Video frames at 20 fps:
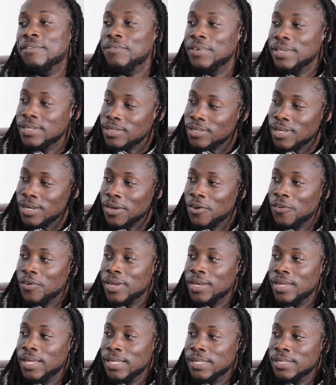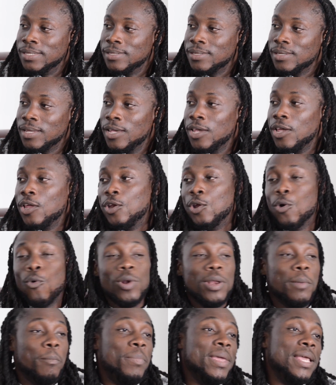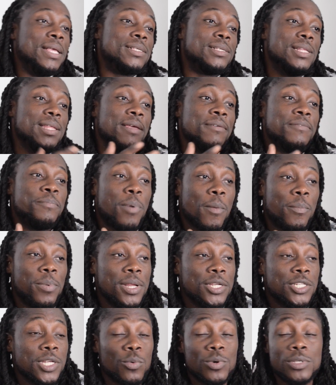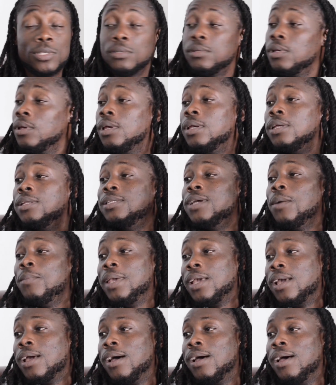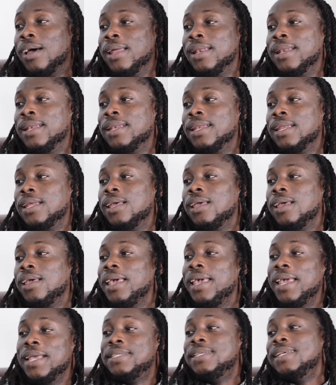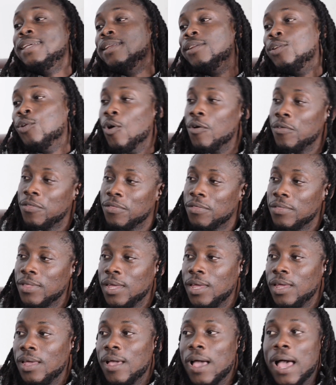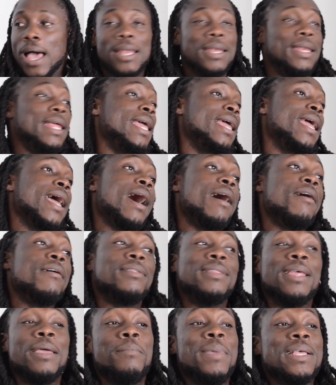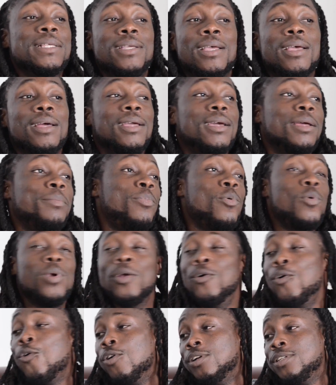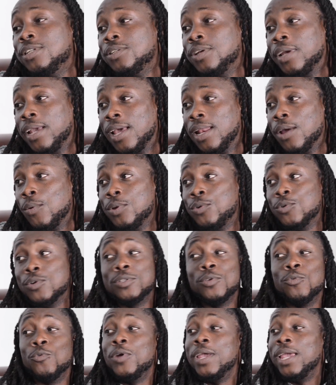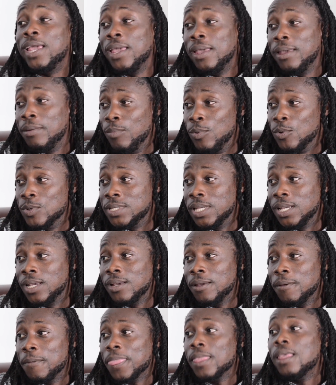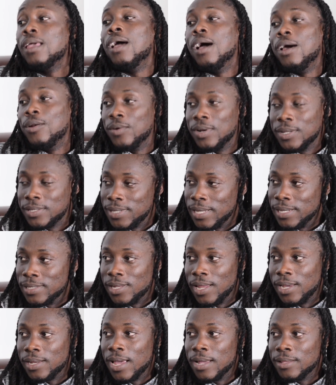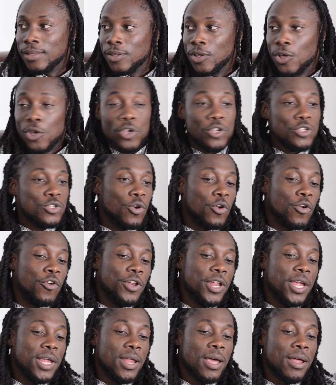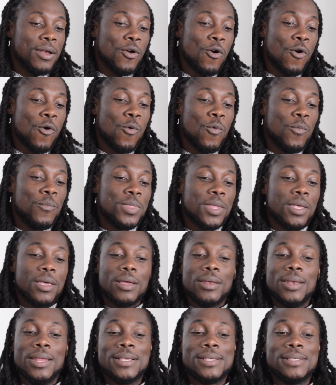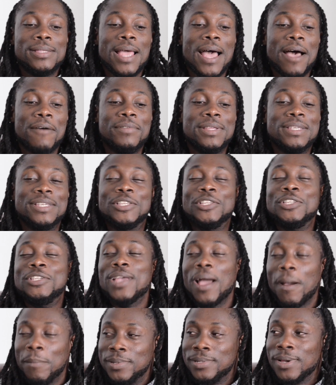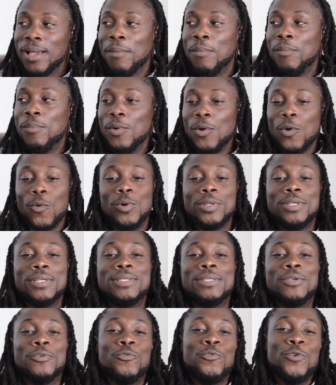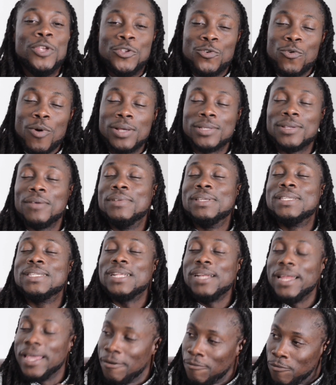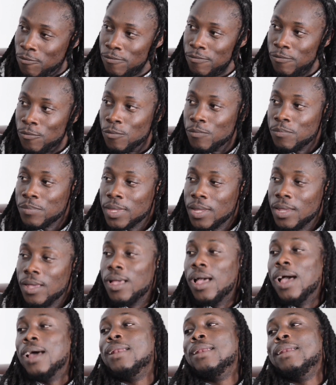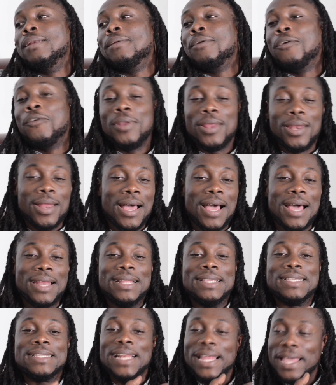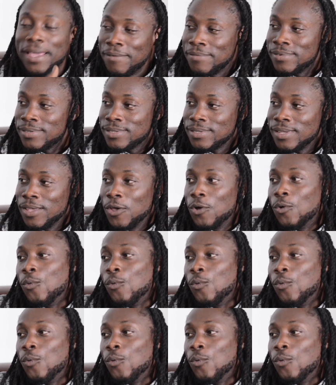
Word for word: St. Vincent and the Grenadines. Mm -hmm. The only big slave population was Jamaica and Haiti in the north. Right. And they have they basically could pull your culture together, which was the reggae music right. and other things like that. So Grenada now they have this jab jab, which is the rituals of the slave. Mm -hmm. And Grenada had the slaves.